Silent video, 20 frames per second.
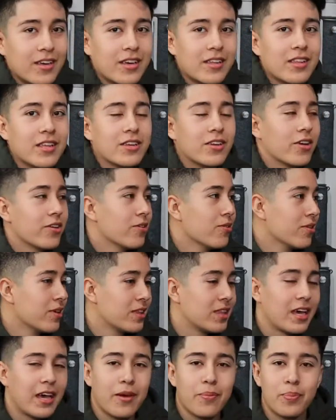And then not only
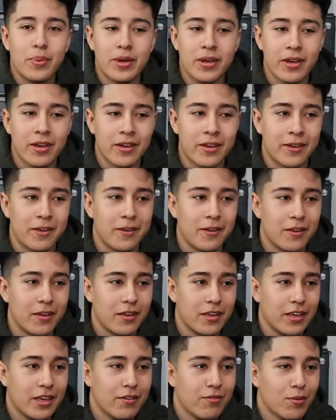that, but
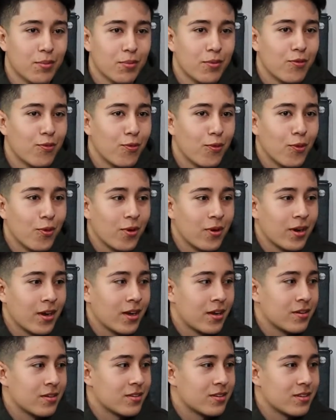even
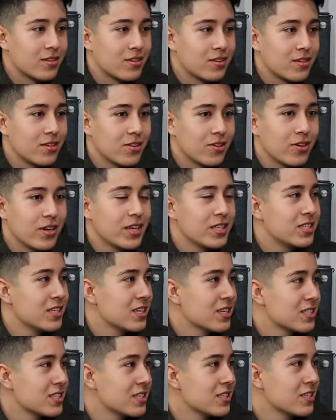before you're
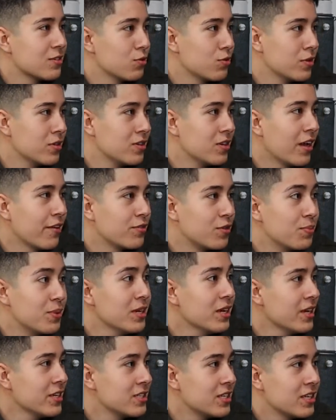18, because you have to
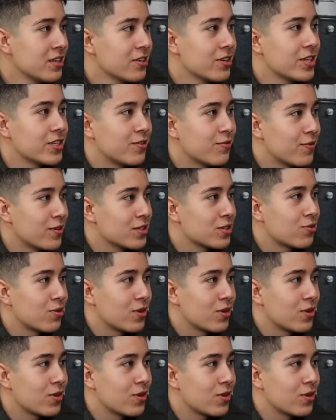be 18 to get your first